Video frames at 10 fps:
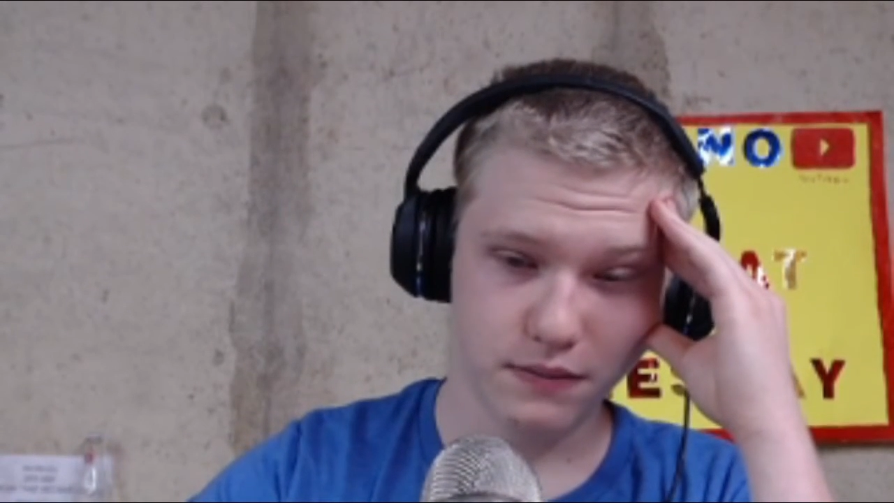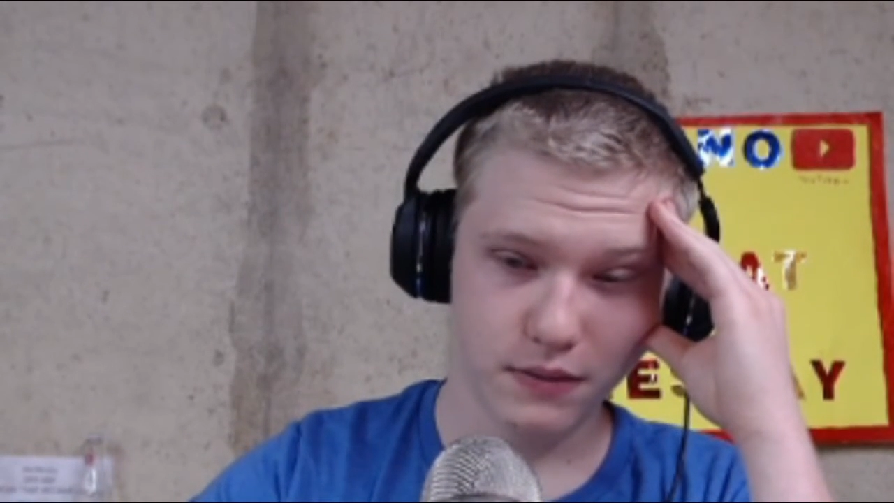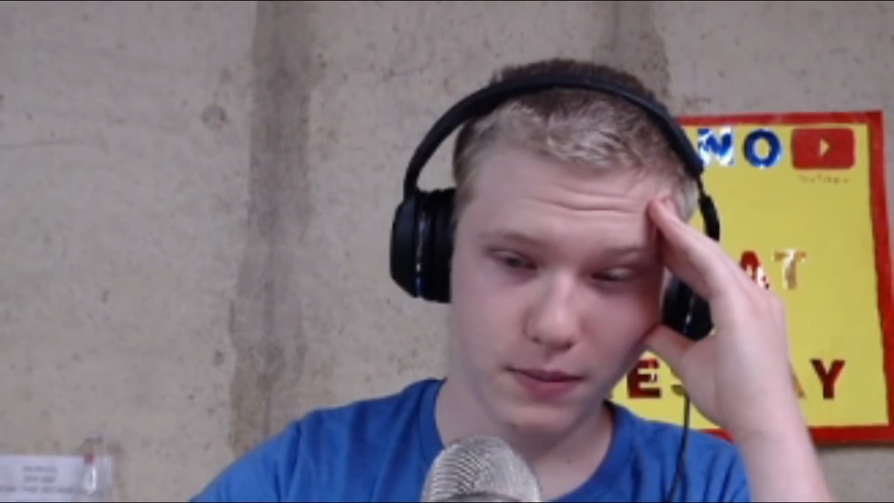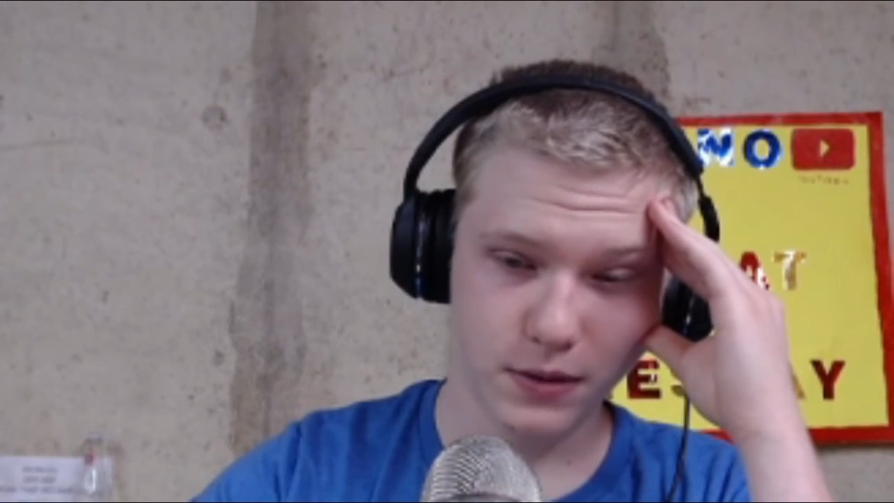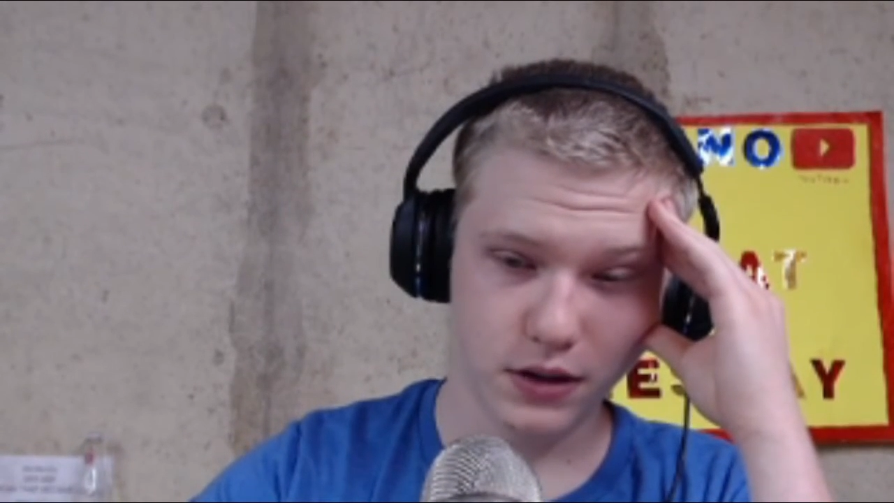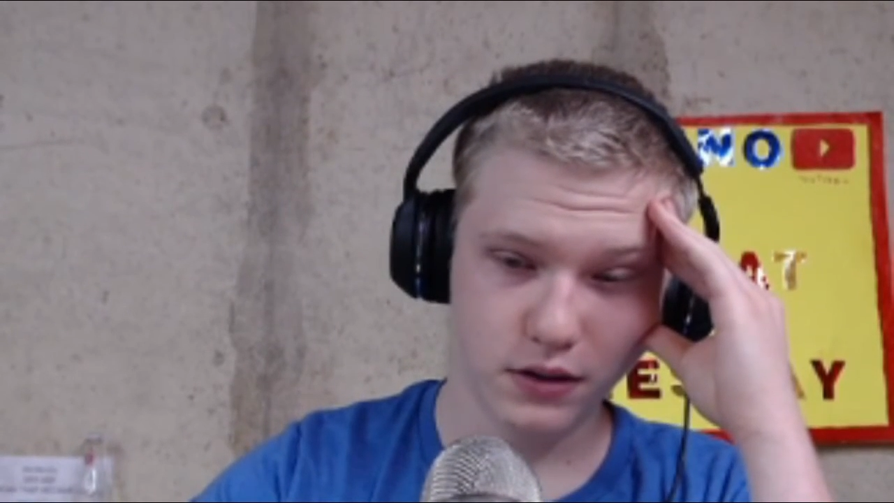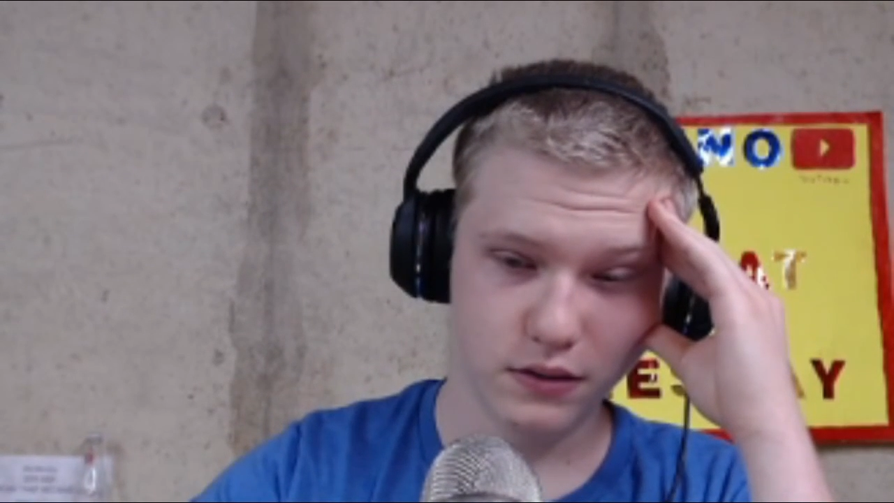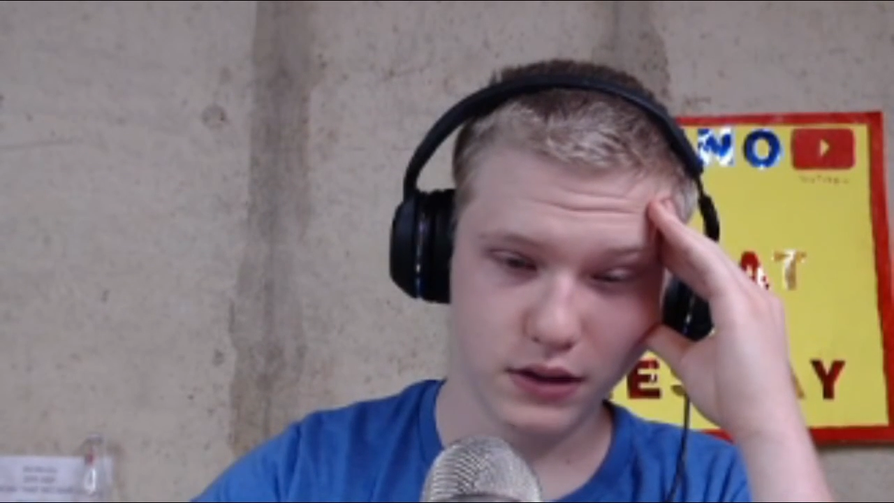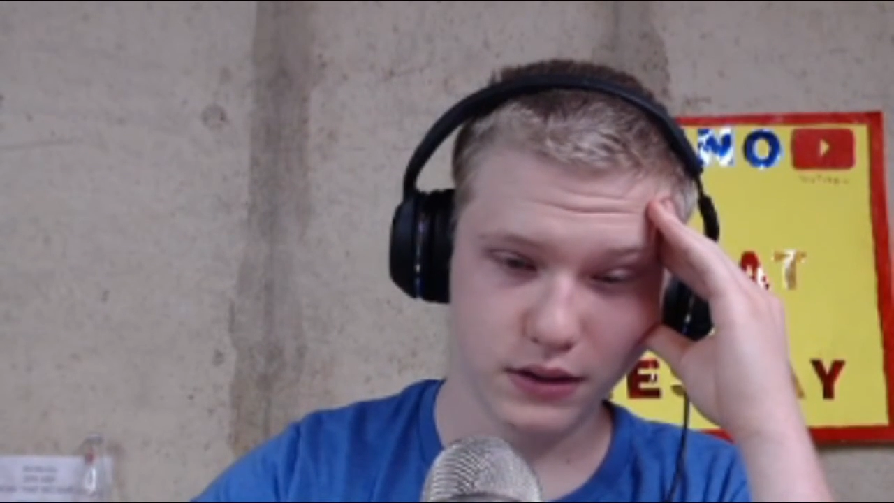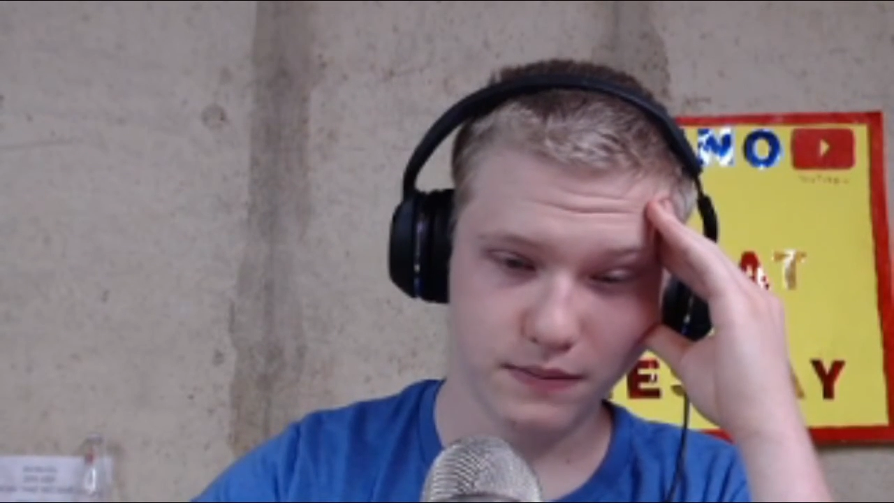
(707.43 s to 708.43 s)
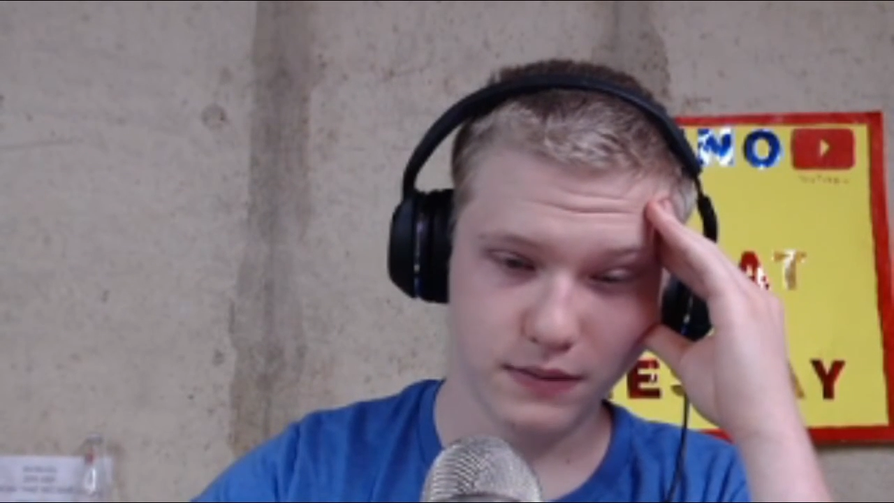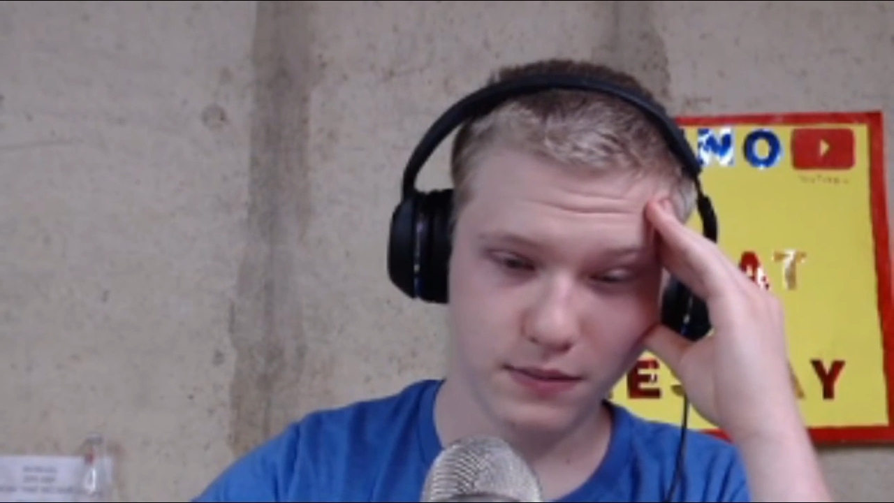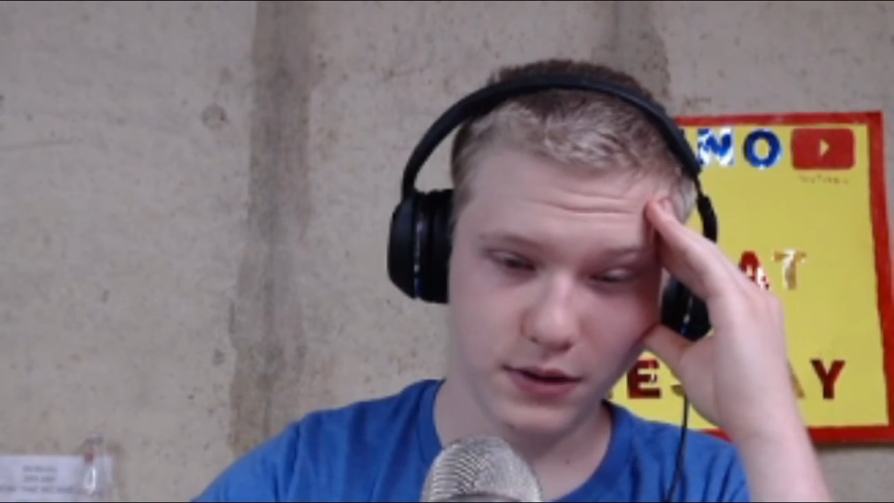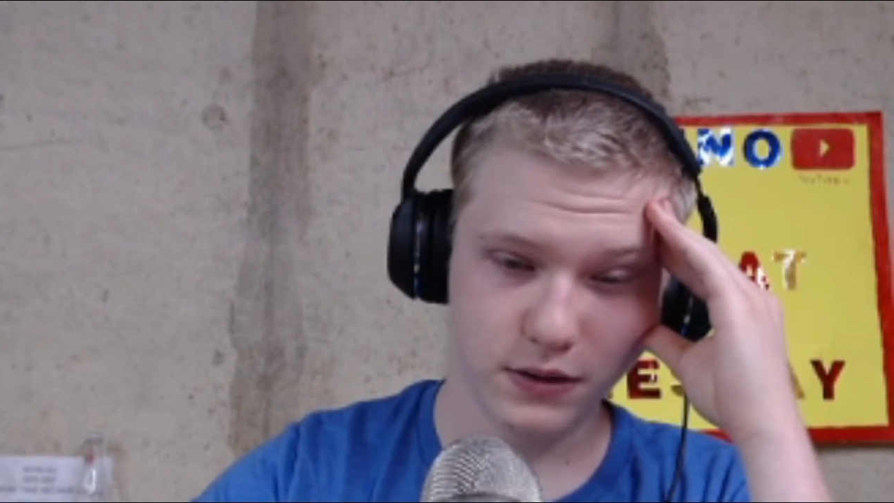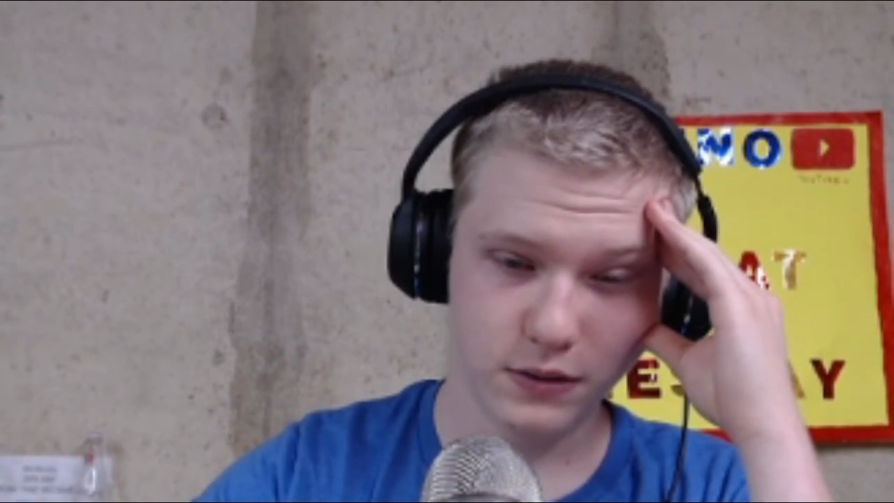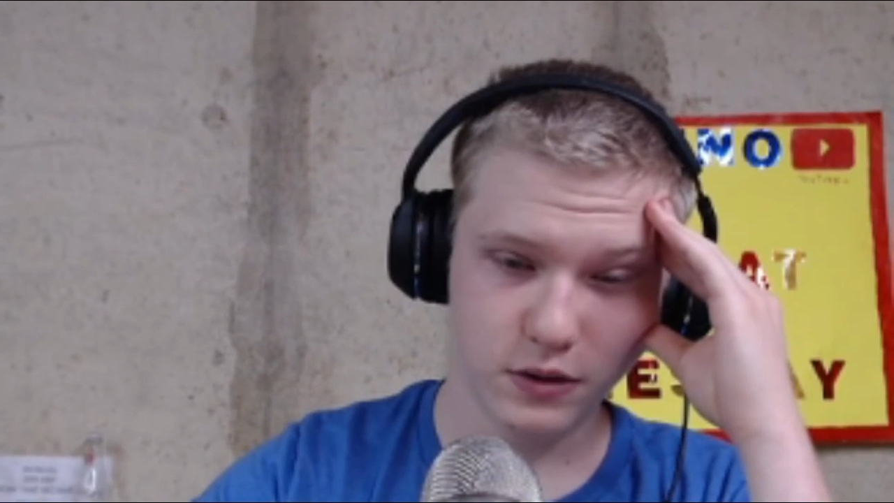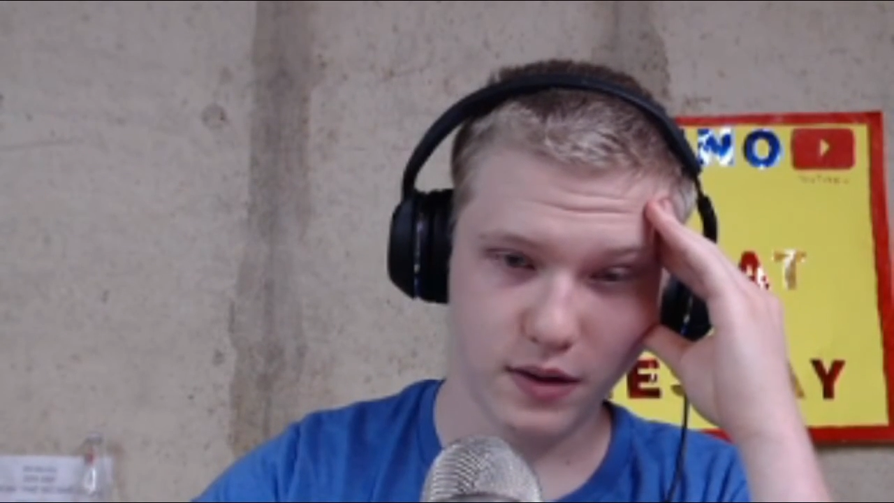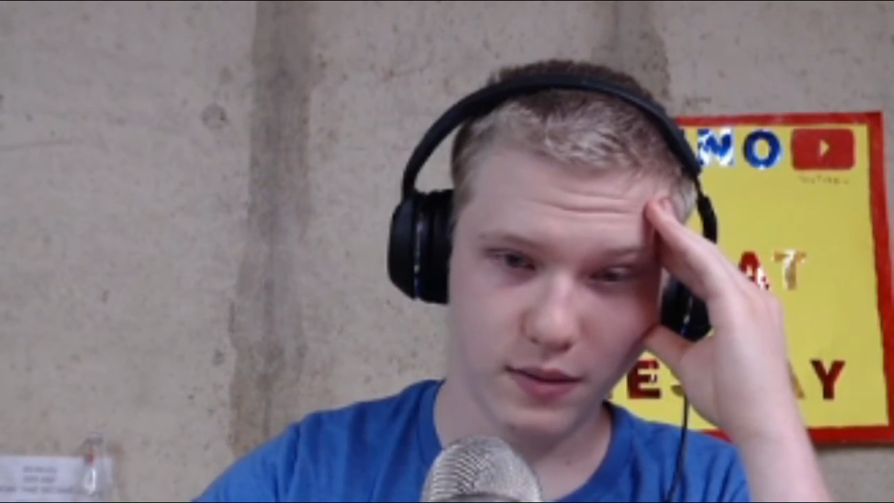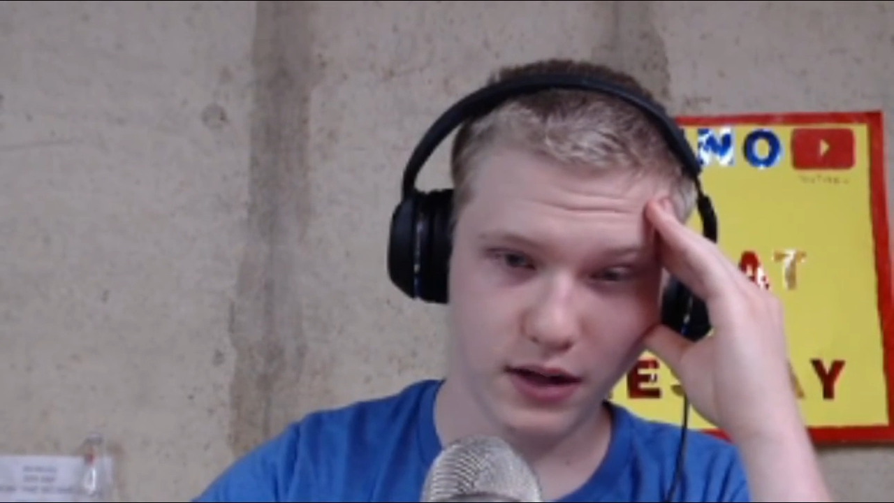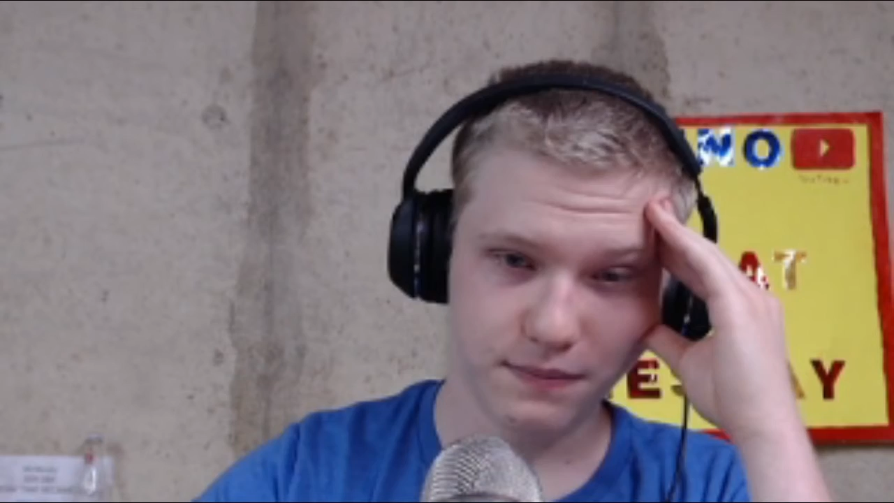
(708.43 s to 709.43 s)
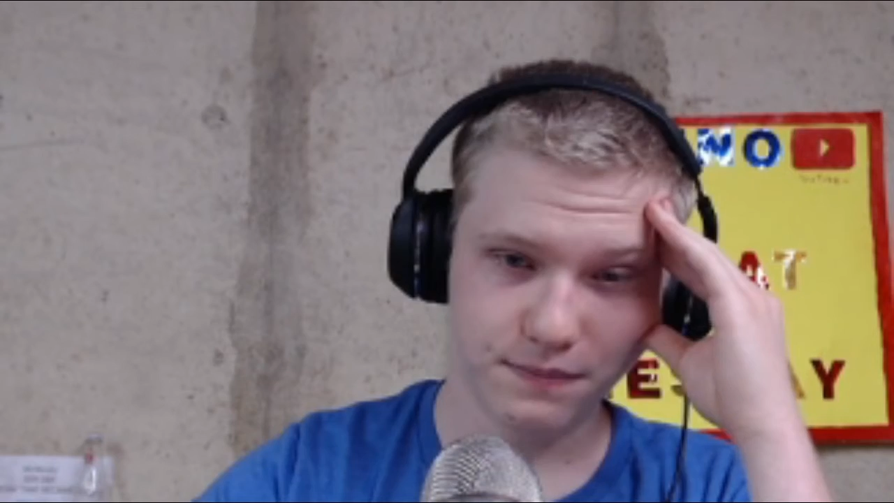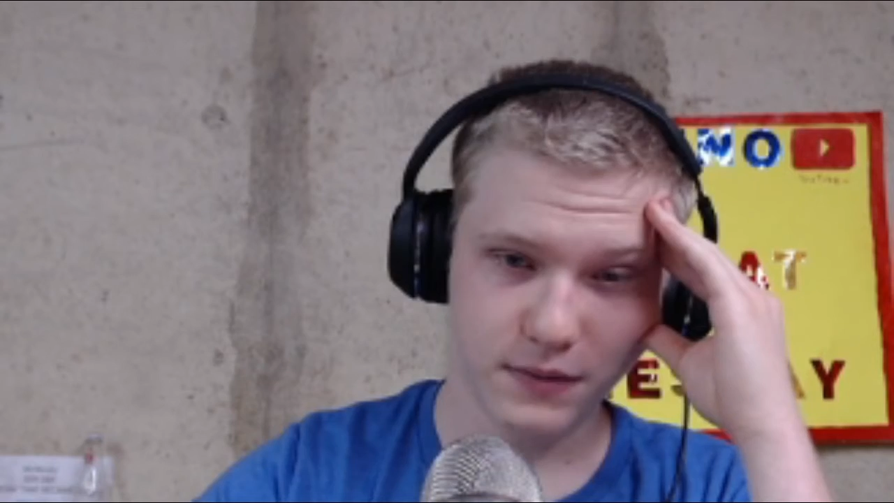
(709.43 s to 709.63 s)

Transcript: I'm gonna lose it. I'm gonna lose my mind.